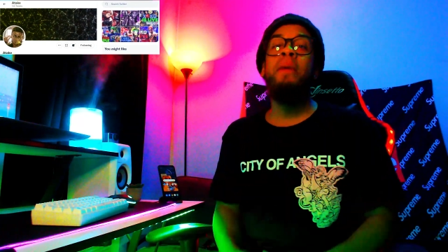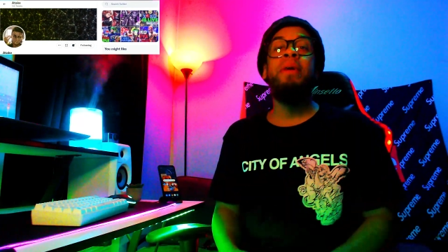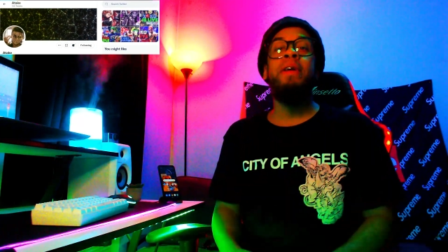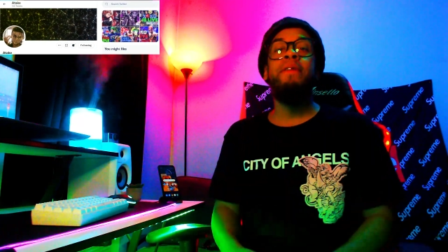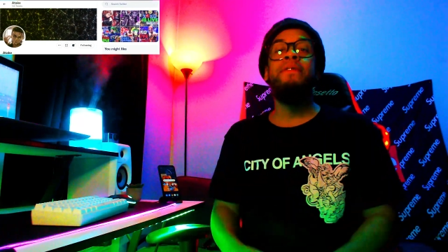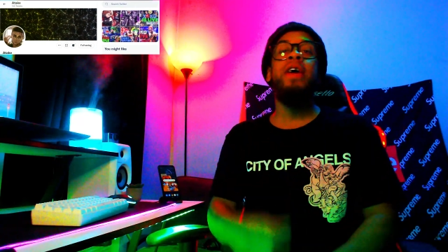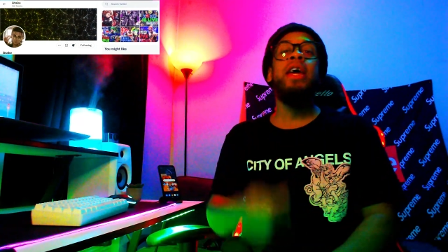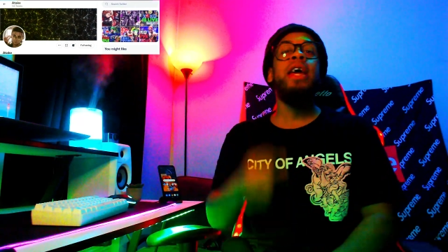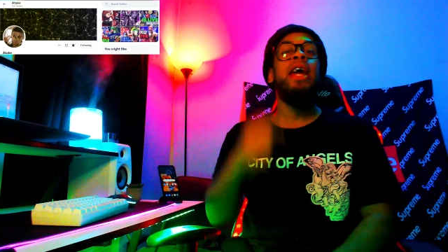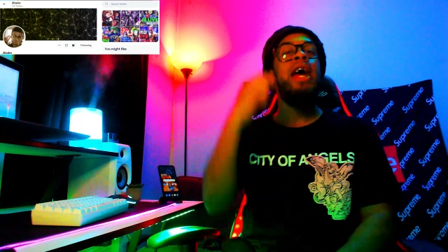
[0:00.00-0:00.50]
Matter
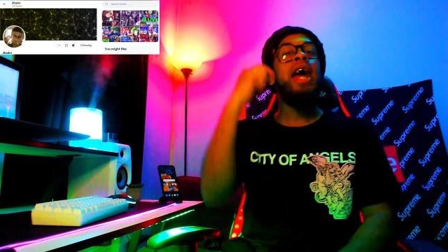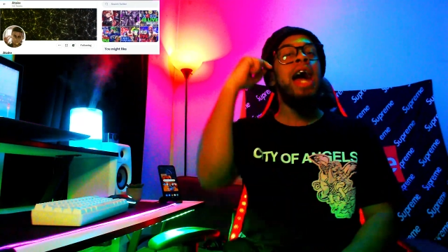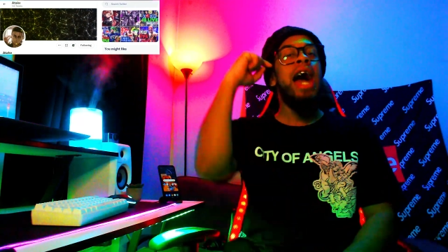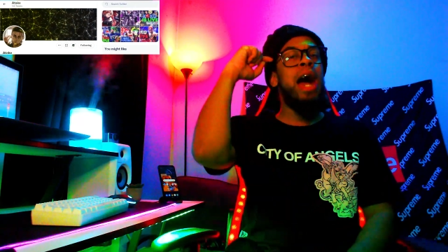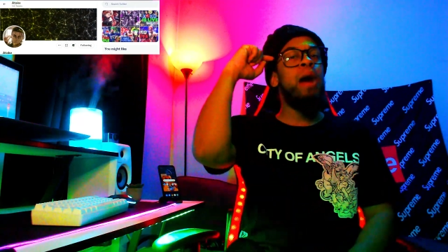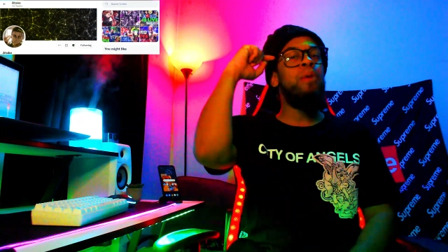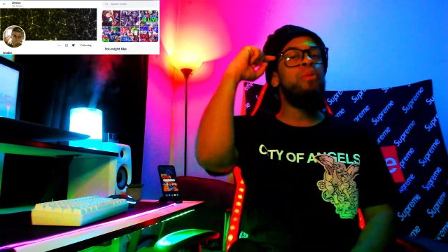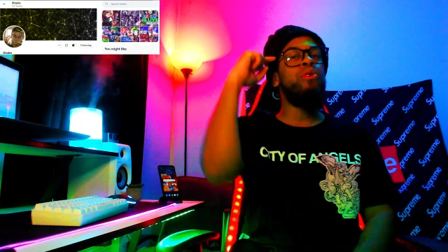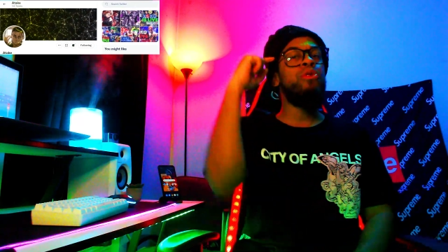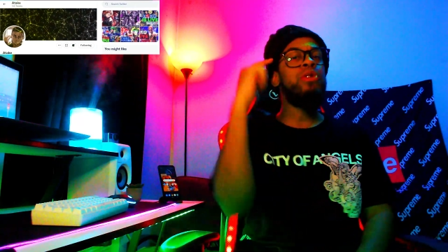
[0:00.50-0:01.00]
of fact,
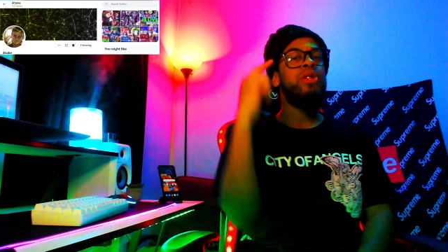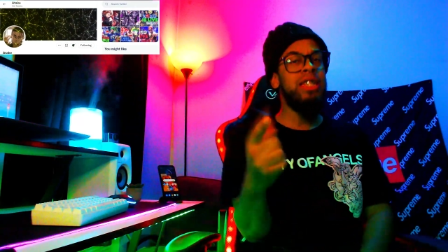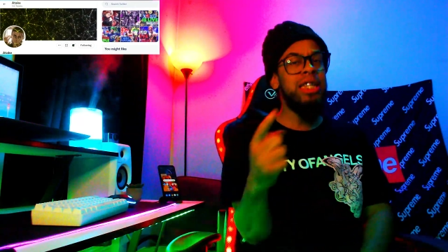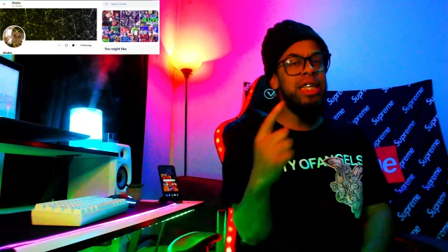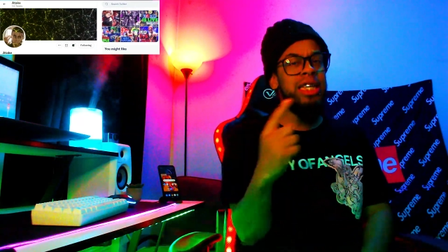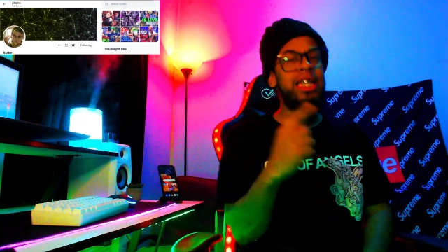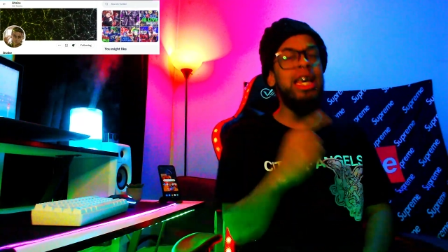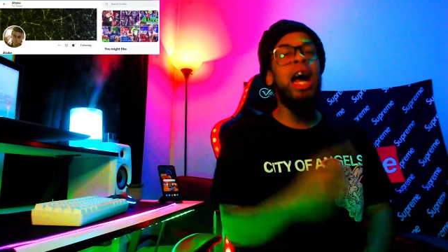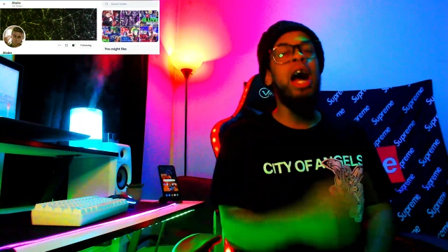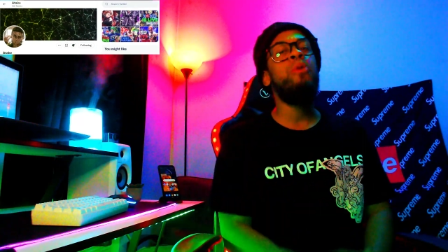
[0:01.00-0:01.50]
I will see
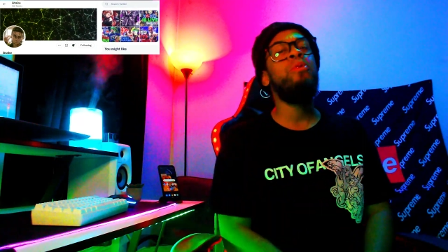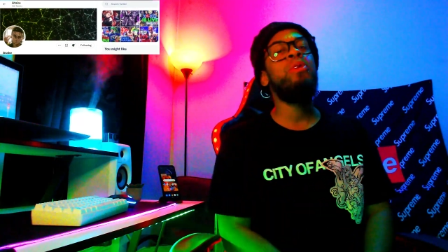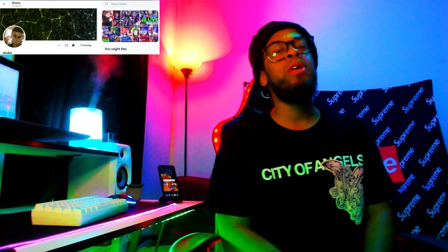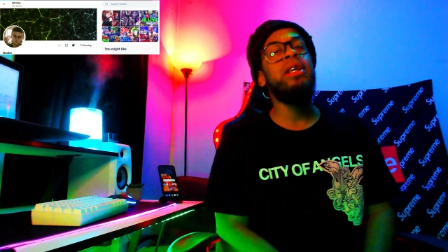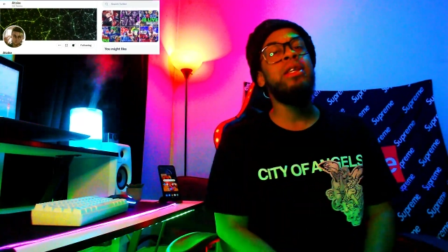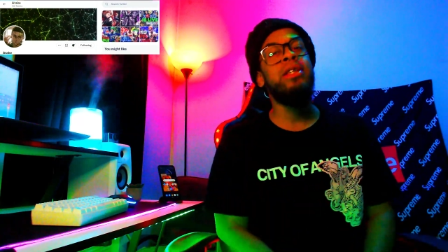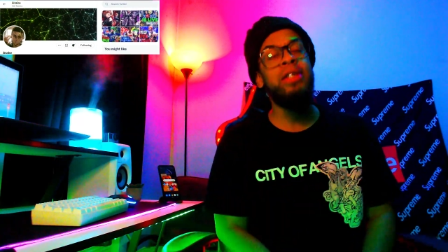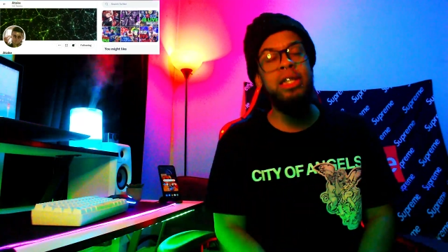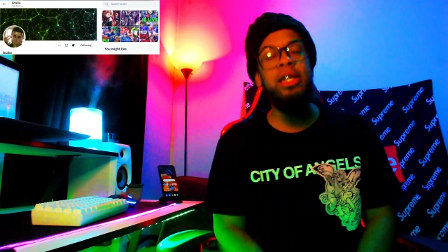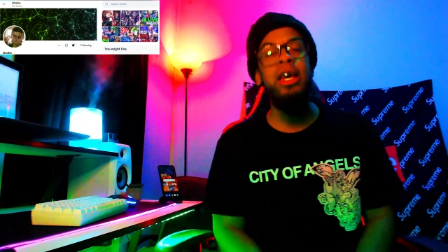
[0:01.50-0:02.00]
y'all when
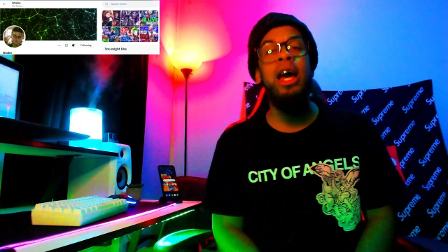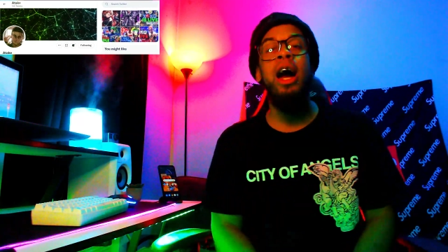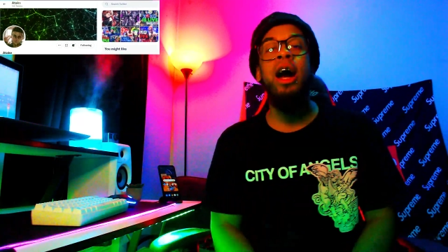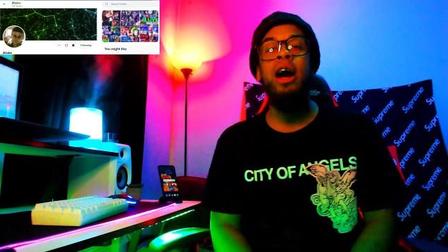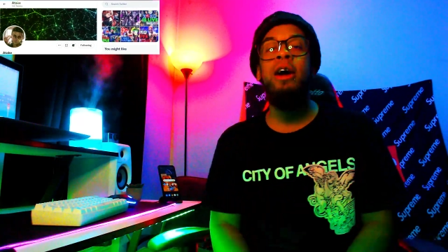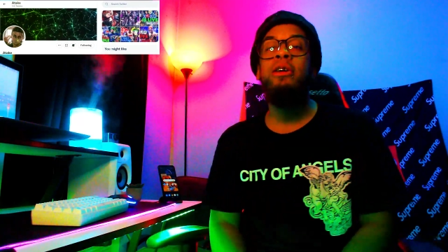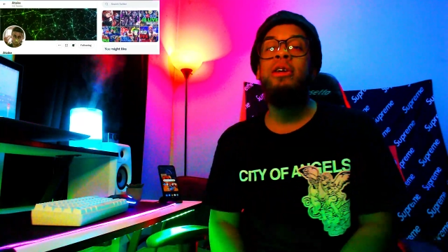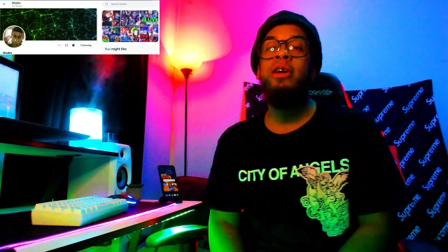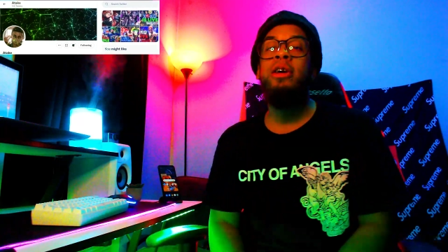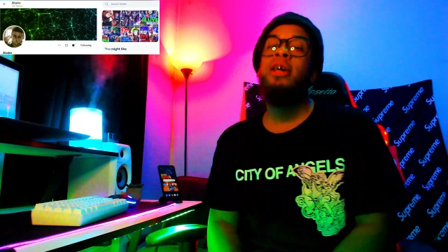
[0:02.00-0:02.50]
I see
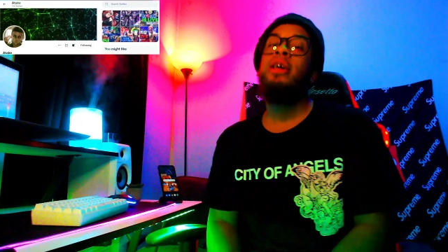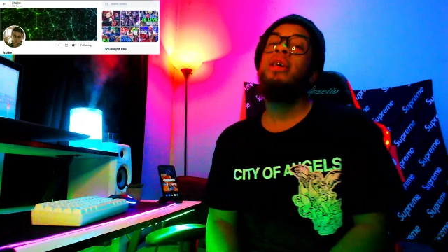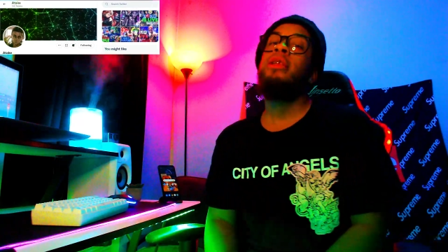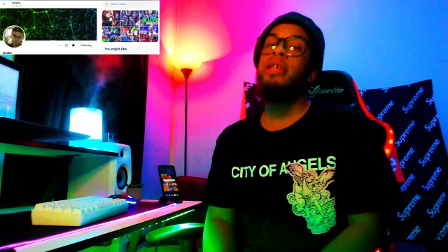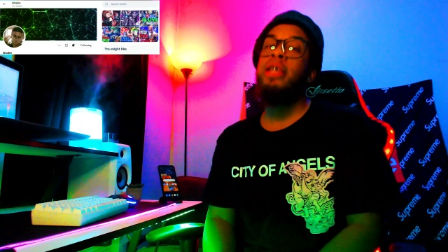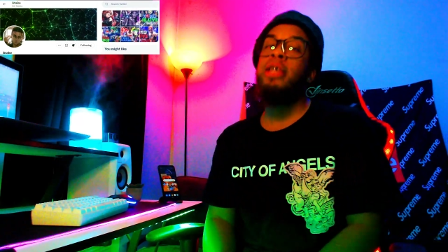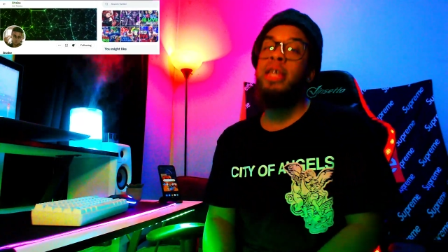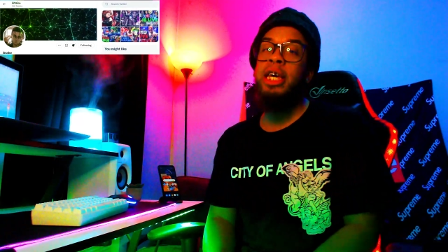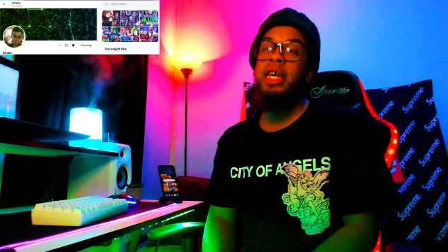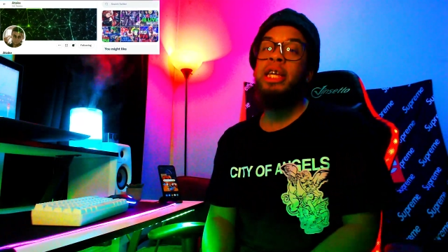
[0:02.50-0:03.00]
y'all.
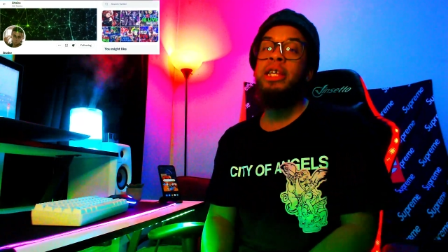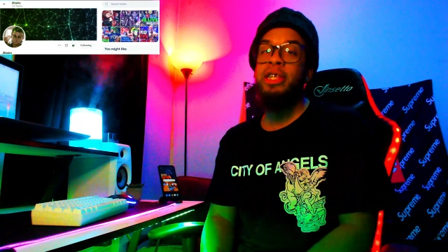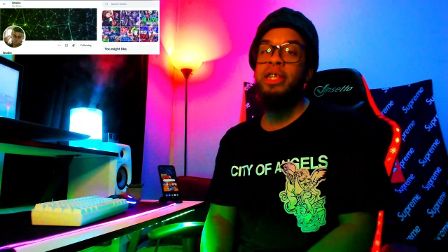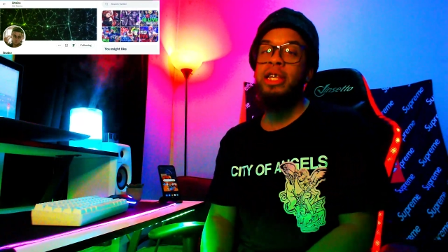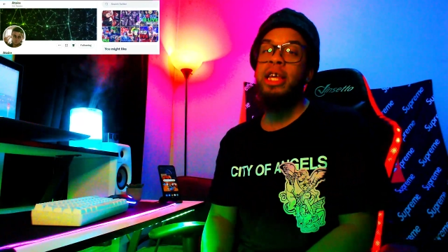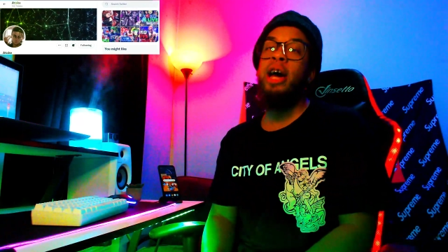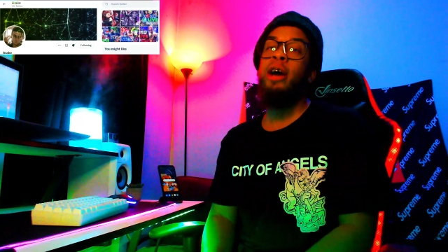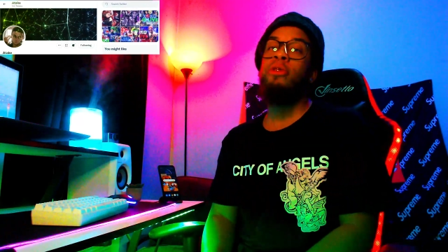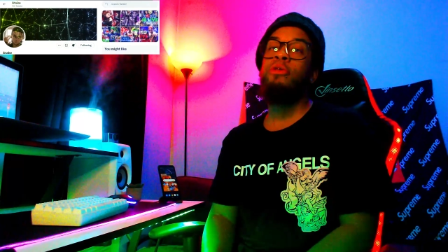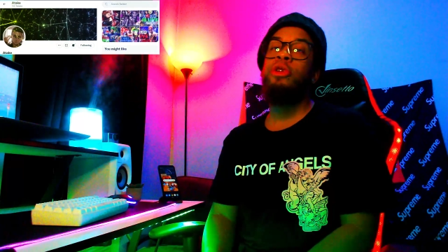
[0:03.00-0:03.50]
The kid is
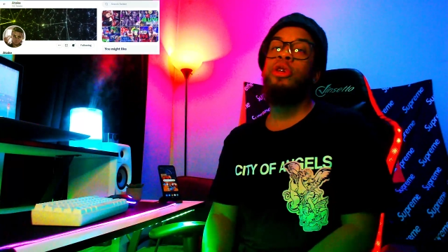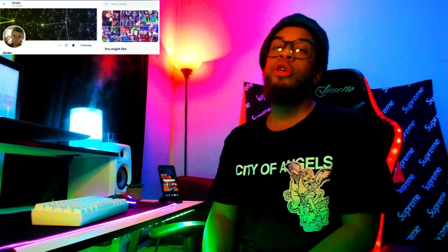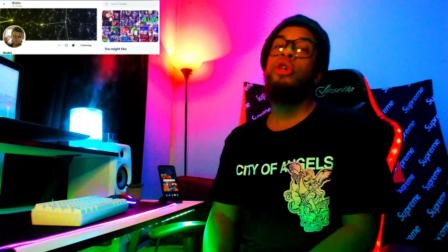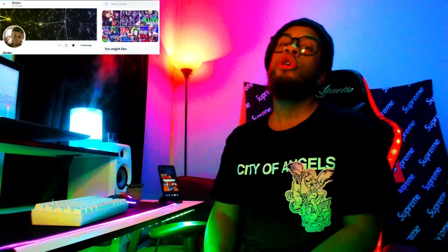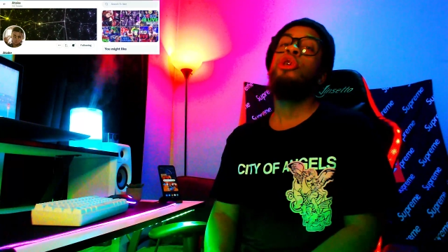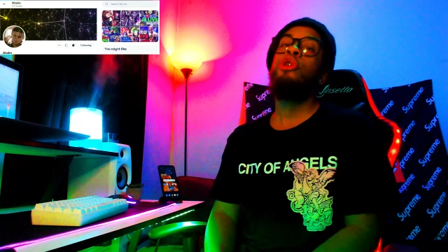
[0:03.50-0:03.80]
out.